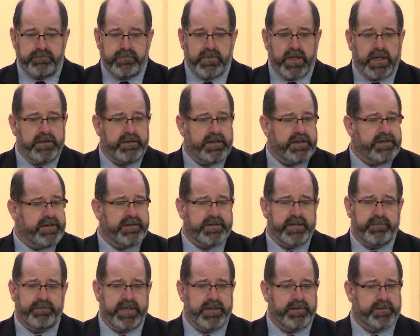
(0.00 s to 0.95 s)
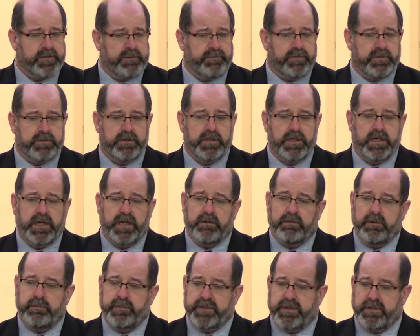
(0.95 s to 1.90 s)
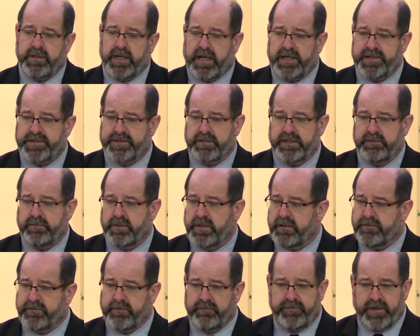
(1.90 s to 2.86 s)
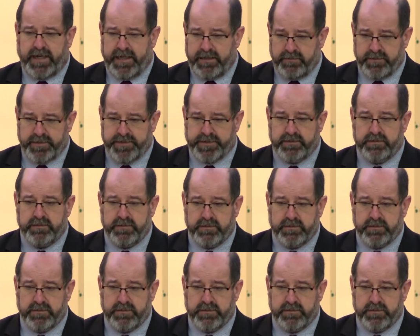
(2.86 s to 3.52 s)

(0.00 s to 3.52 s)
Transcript: And this is the big trouble when we do life story work from files.